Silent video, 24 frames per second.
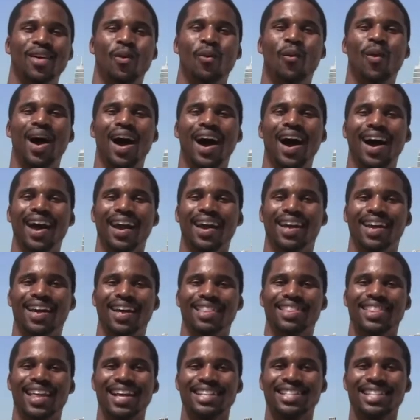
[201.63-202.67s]

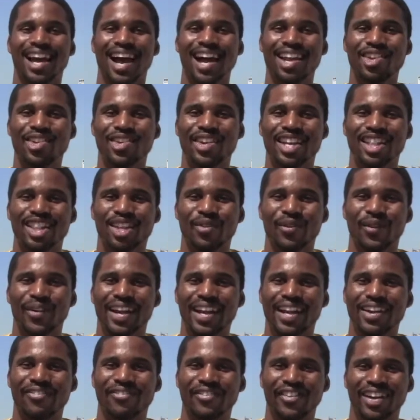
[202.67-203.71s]
Why? That's how you get the
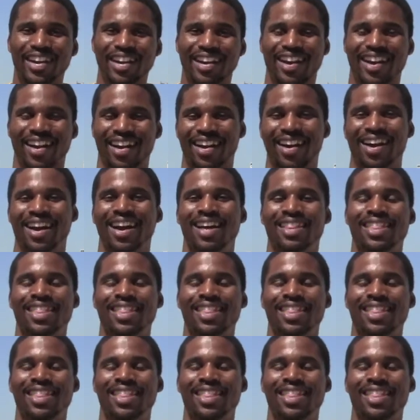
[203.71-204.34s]
ring finger.